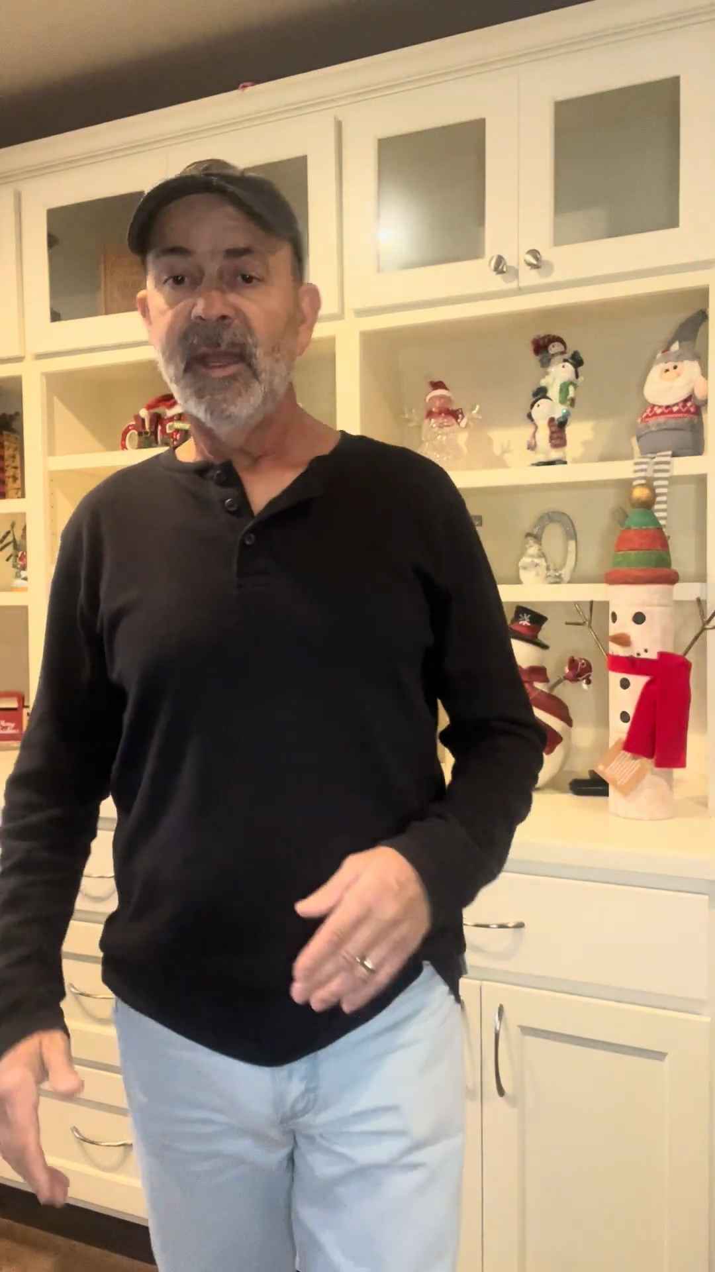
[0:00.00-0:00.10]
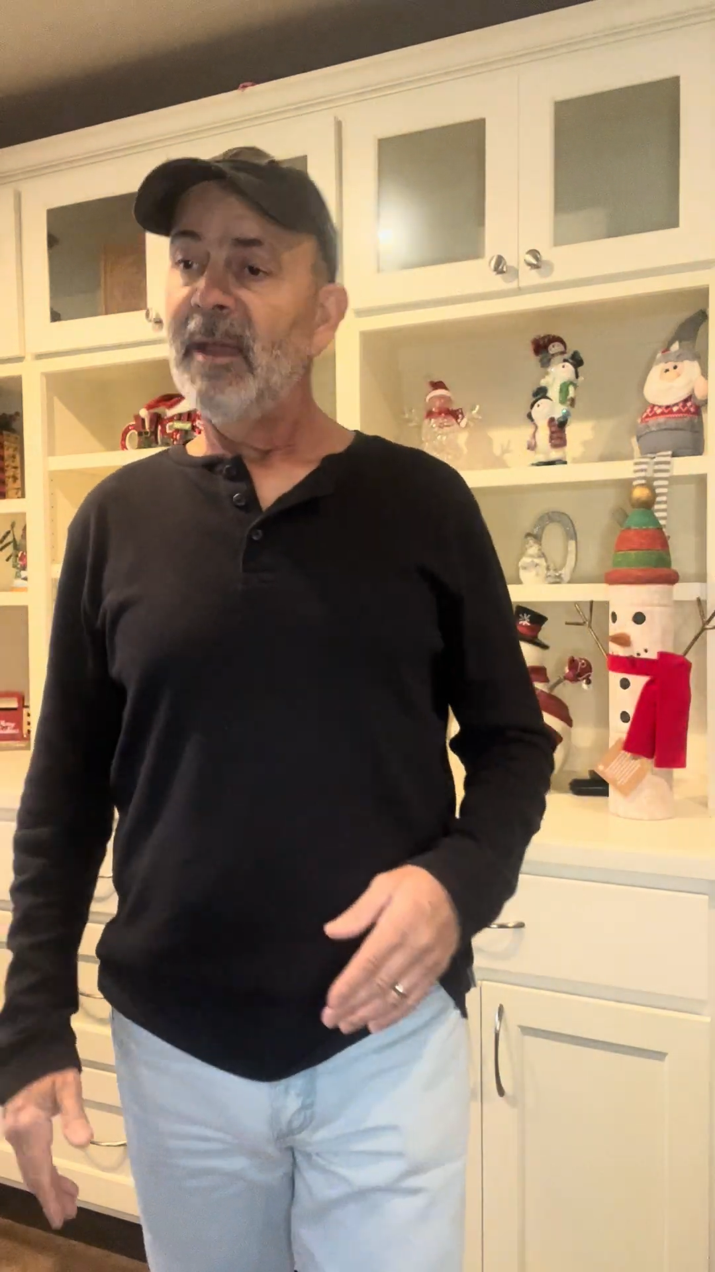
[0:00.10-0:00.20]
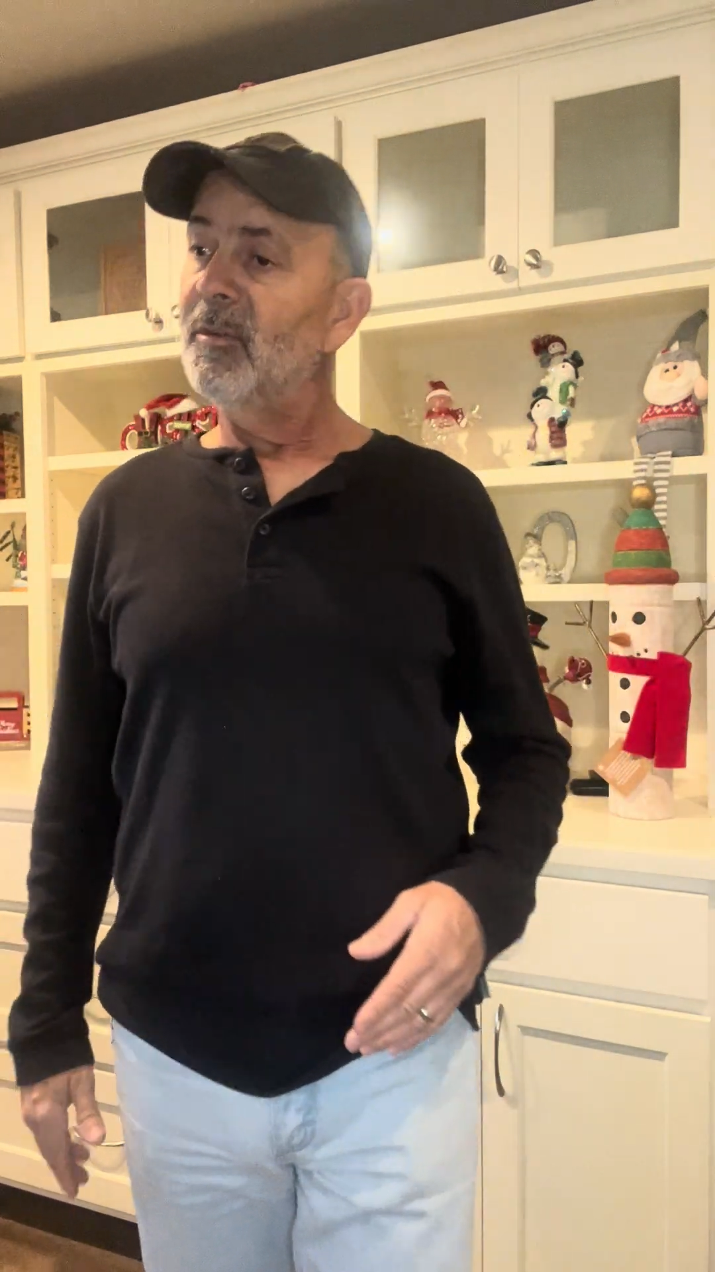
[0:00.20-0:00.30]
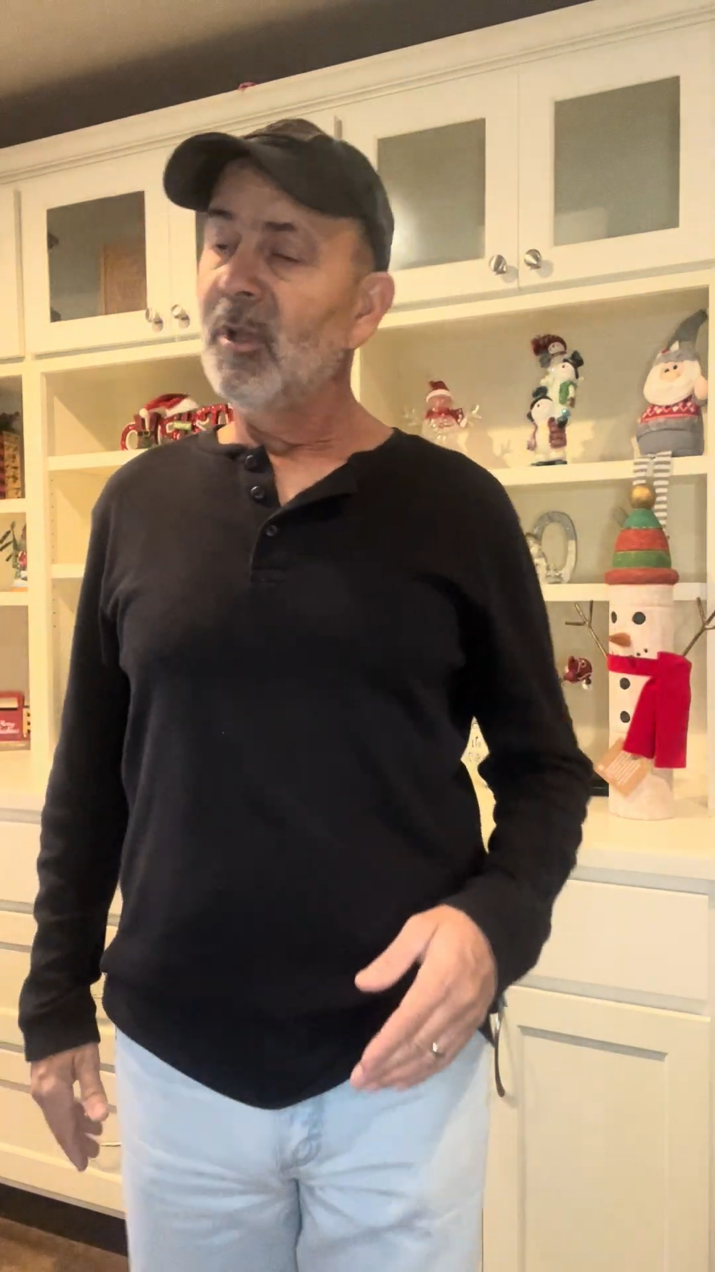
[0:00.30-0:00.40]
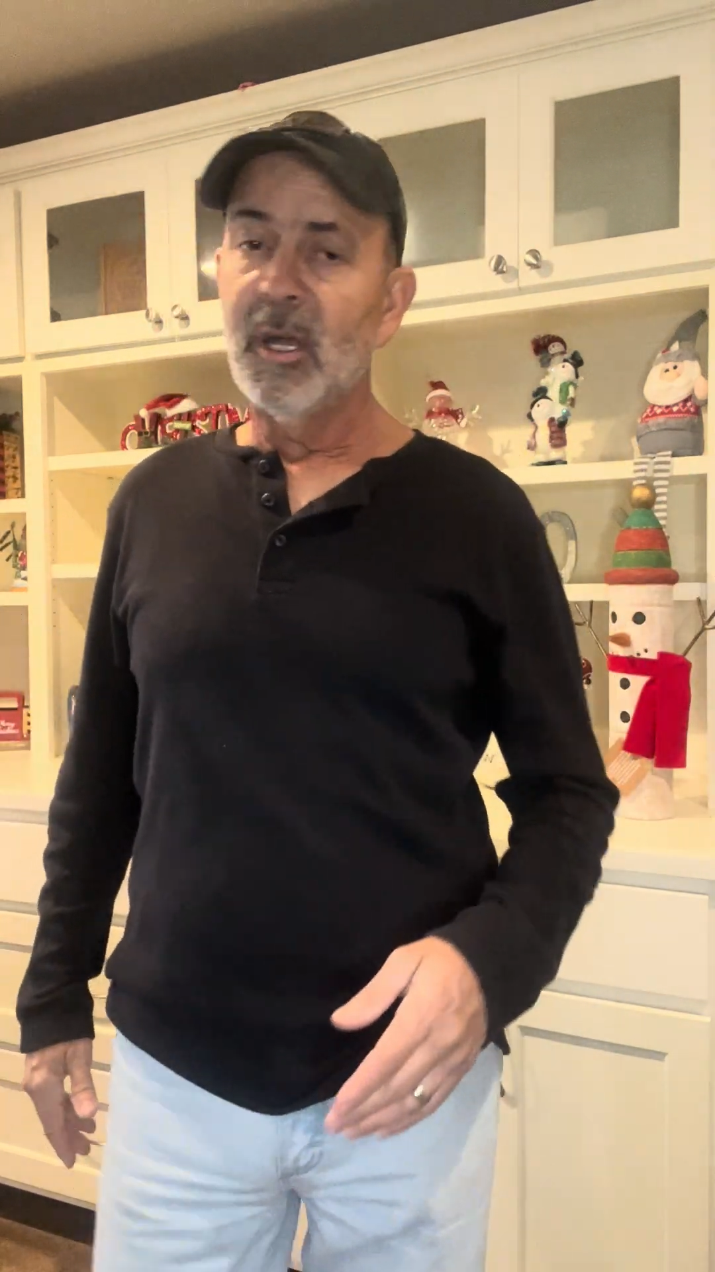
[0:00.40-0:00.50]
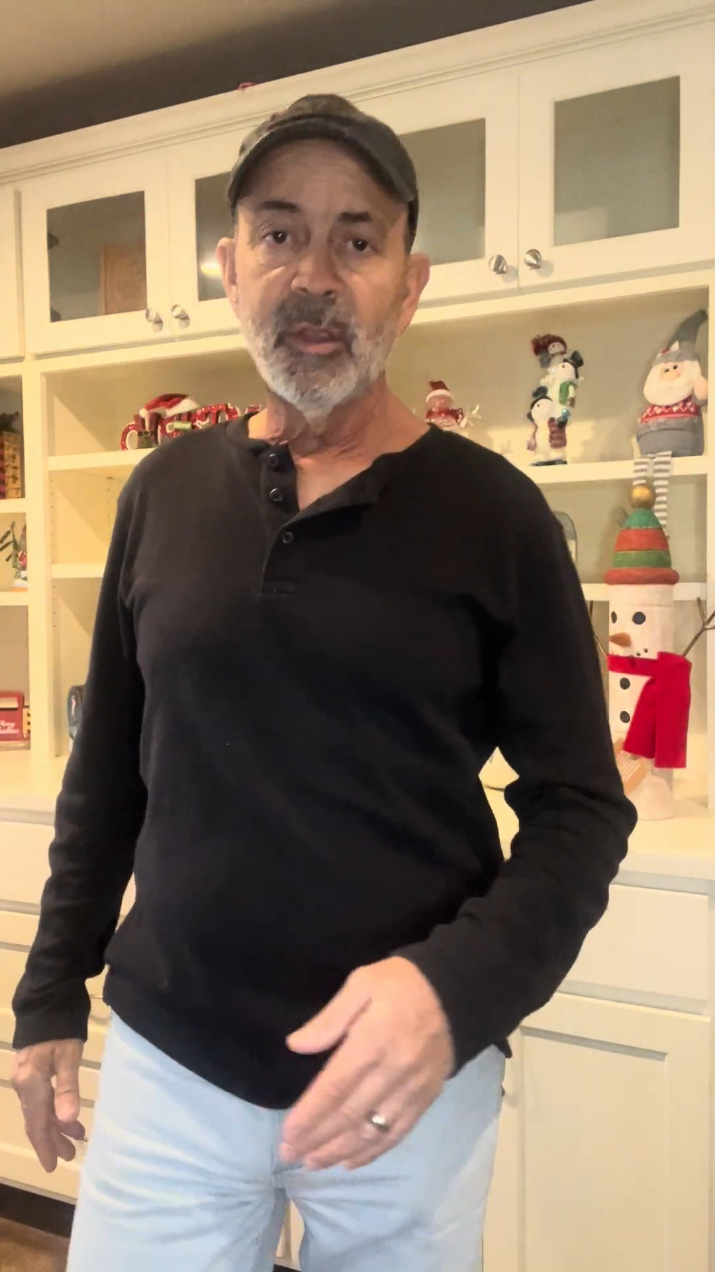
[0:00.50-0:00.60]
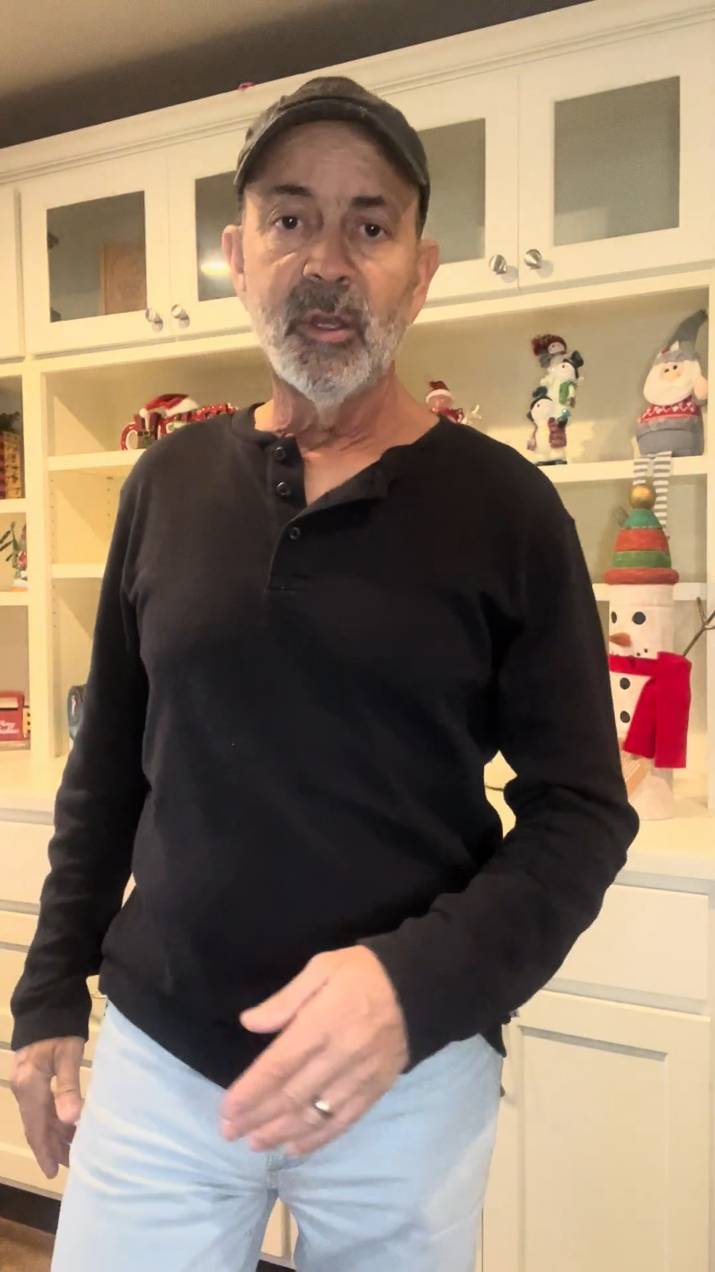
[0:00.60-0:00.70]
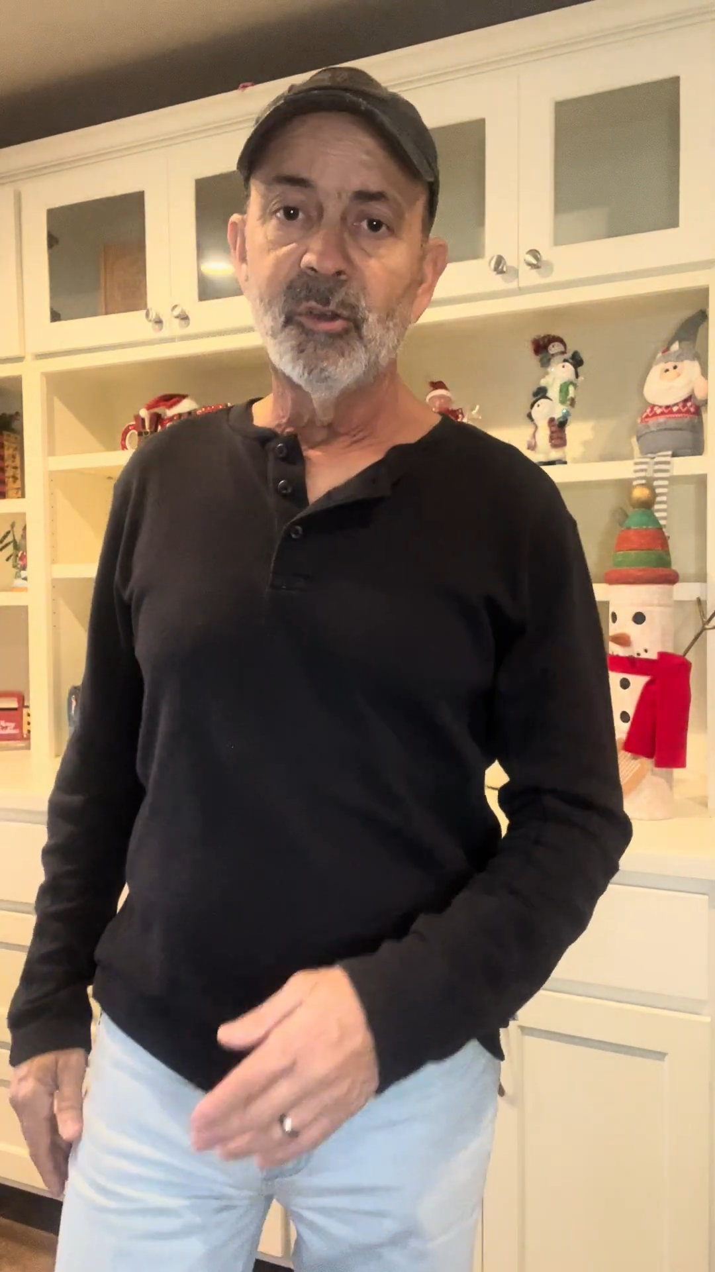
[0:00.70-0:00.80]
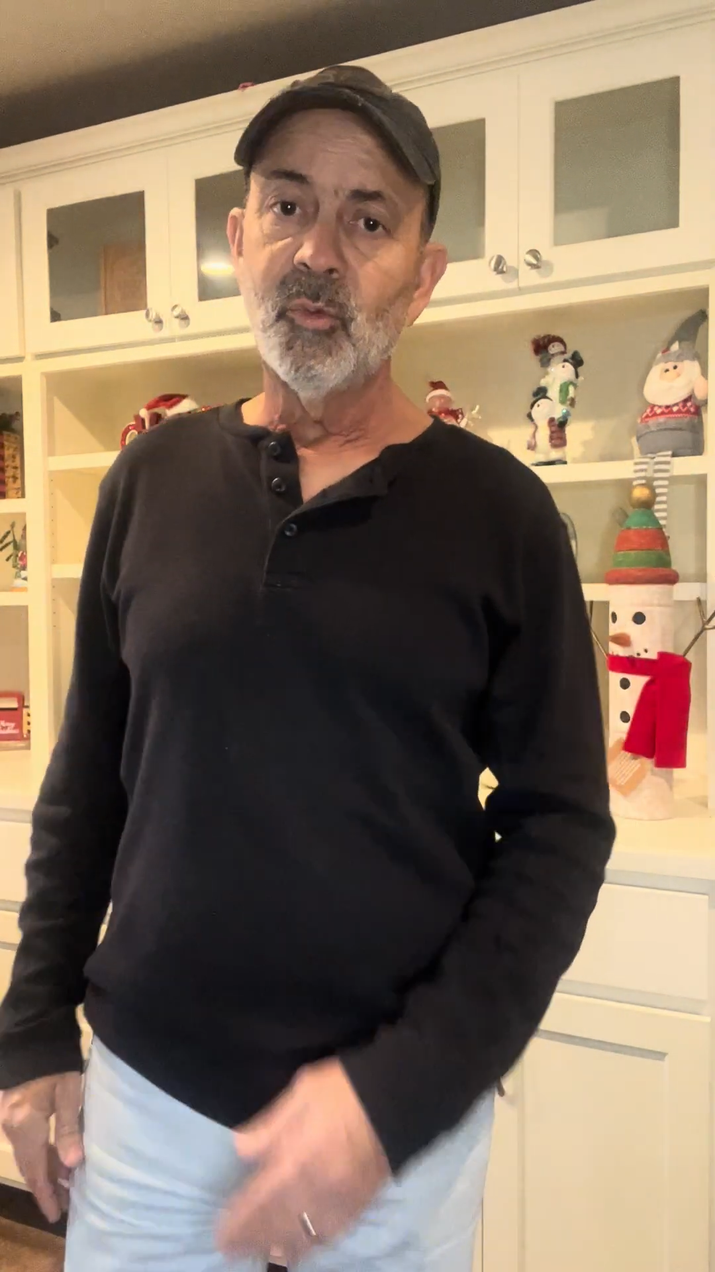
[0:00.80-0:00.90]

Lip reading: have a lot of those